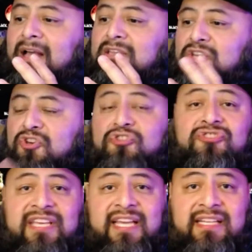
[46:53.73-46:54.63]

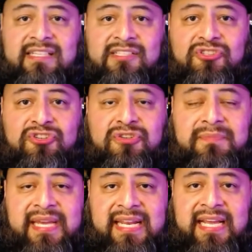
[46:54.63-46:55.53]
using social
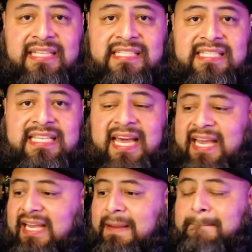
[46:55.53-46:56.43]
media
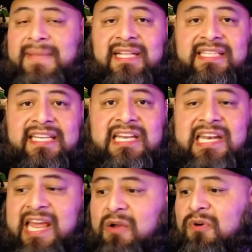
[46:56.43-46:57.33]
today, building your
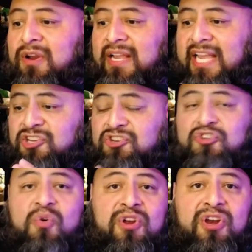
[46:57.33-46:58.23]
network and
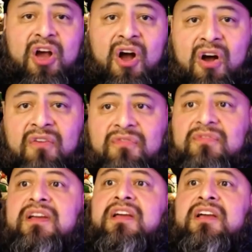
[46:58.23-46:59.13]
showing off
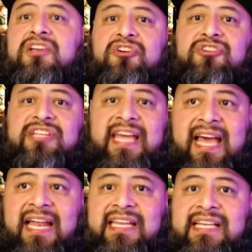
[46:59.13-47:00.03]
your
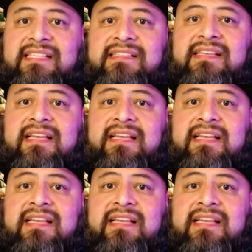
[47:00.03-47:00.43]
talents